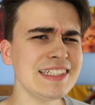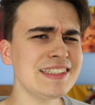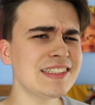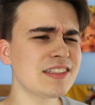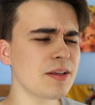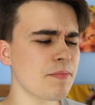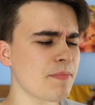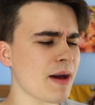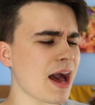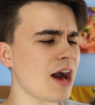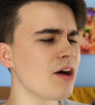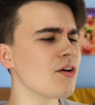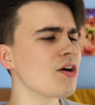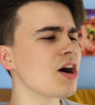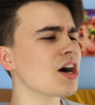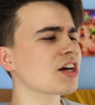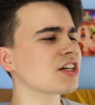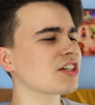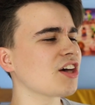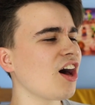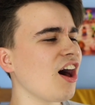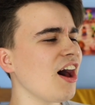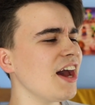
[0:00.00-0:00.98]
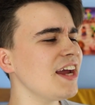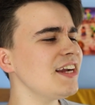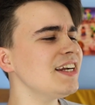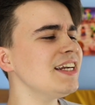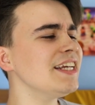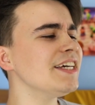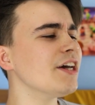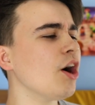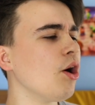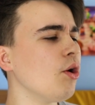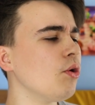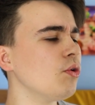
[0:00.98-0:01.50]
it's about a
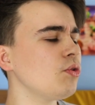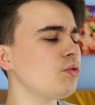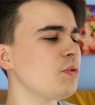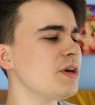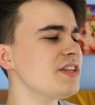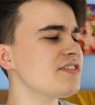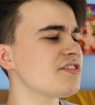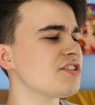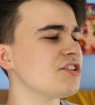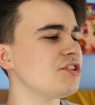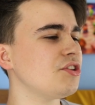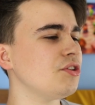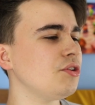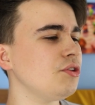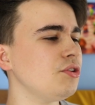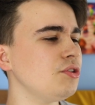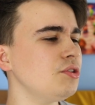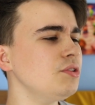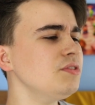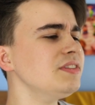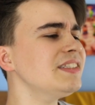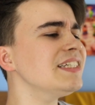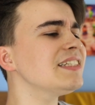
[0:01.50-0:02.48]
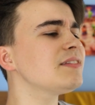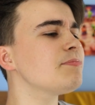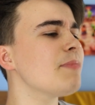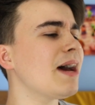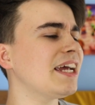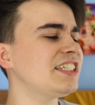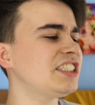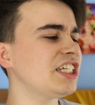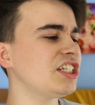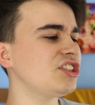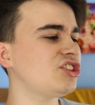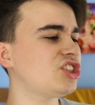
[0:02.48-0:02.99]
kindly old wizard who used his
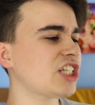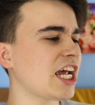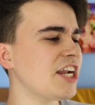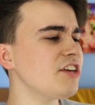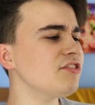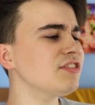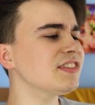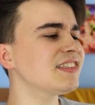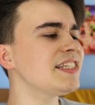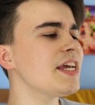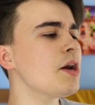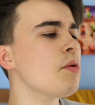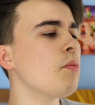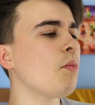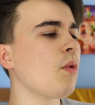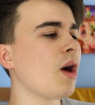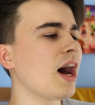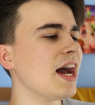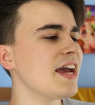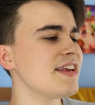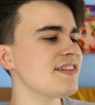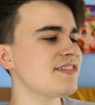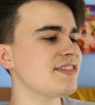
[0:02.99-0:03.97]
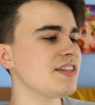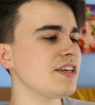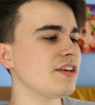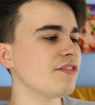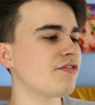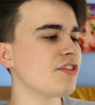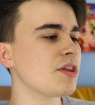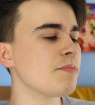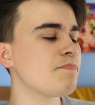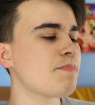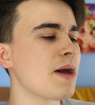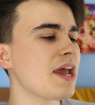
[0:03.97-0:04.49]
magic generously and wisely
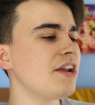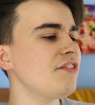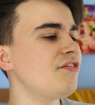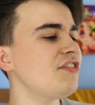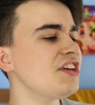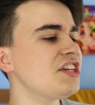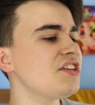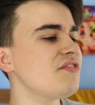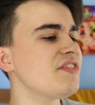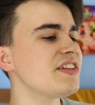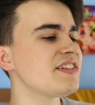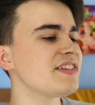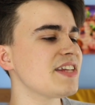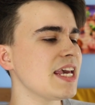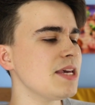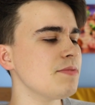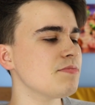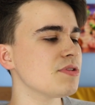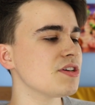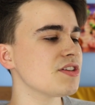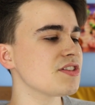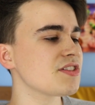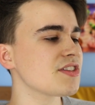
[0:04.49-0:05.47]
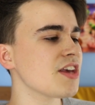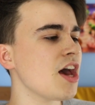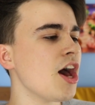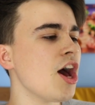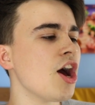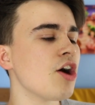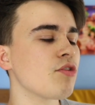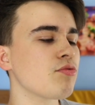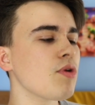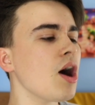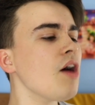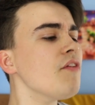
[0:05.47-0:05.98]
for the benefit of his neighbors.
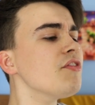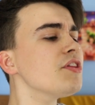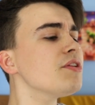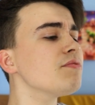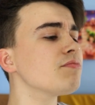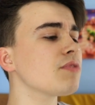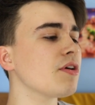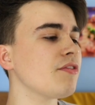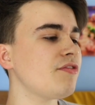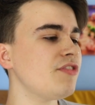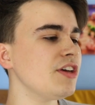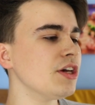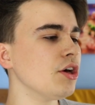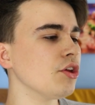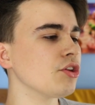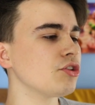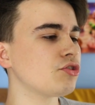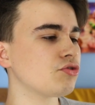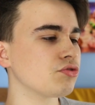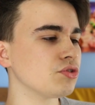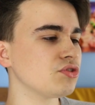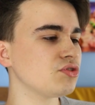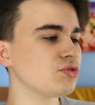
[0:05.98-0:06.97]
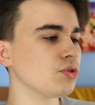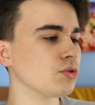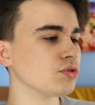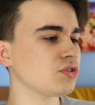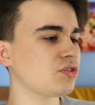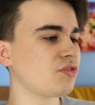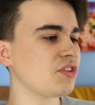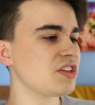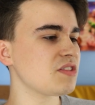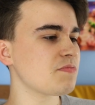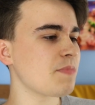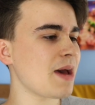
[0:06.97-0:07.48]
Rather than reveal the true
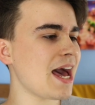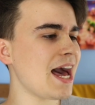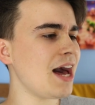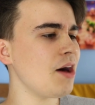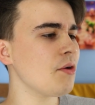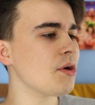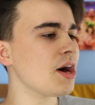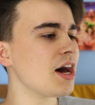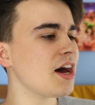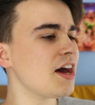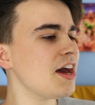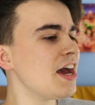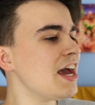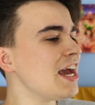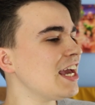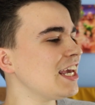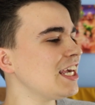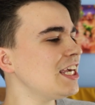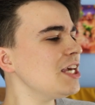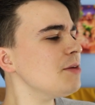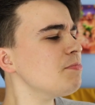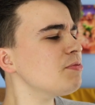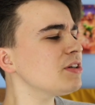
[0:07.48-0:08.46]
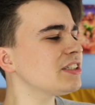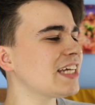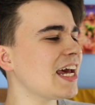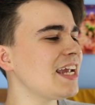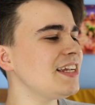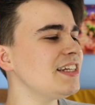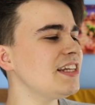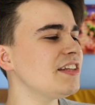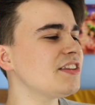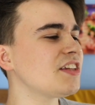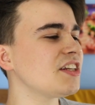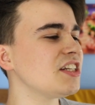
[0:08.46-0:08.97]
source of his power, he
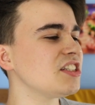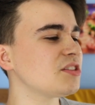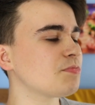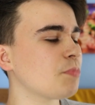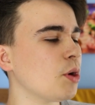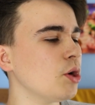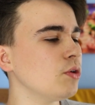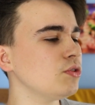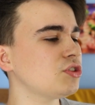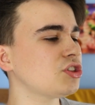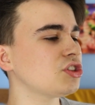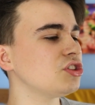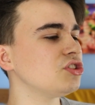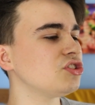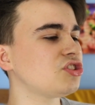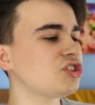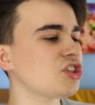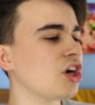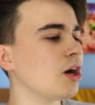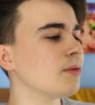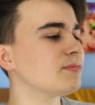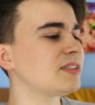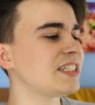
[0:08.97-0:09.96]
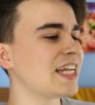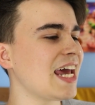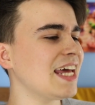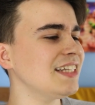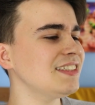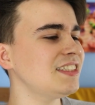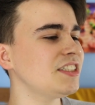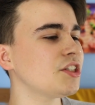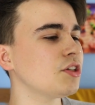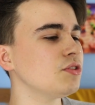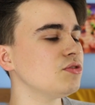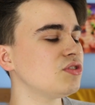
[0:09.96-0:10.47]
pretended that his potions, charms, and
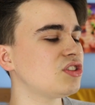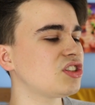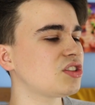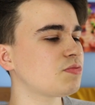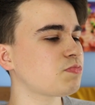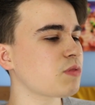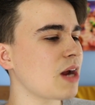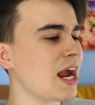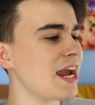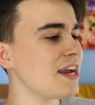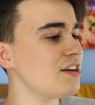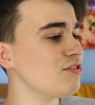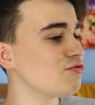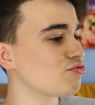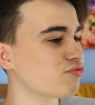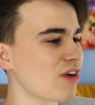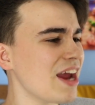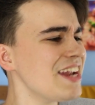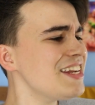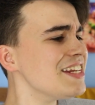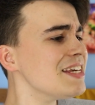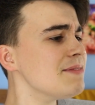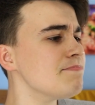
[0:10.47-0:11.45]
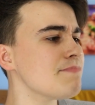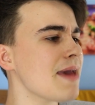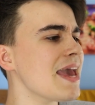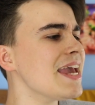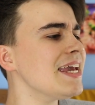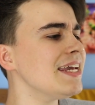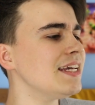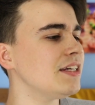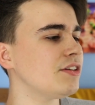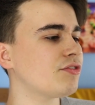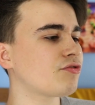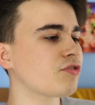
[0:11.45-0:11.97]
antidotes sprang
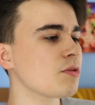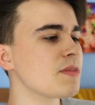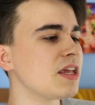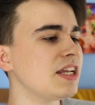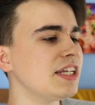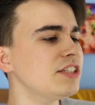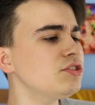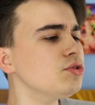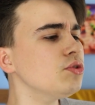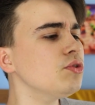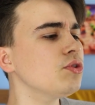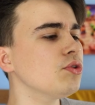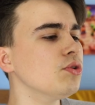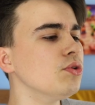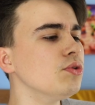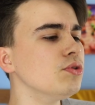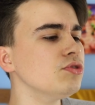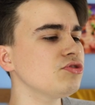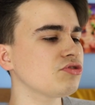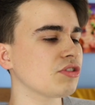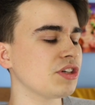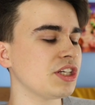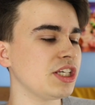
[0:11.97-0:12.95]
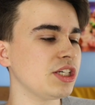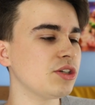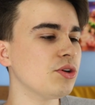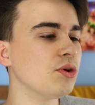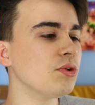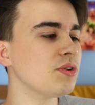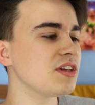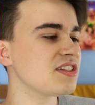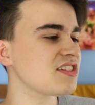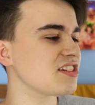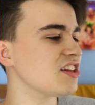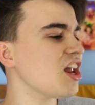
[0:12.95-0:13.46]
ready-made from the little cauldron he
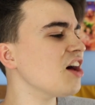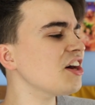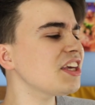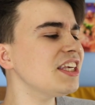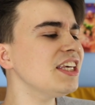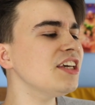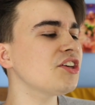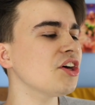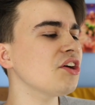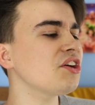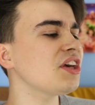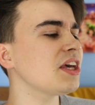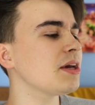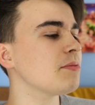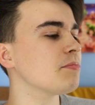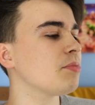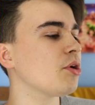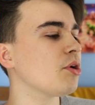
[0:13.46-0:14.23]
called his lucky cooking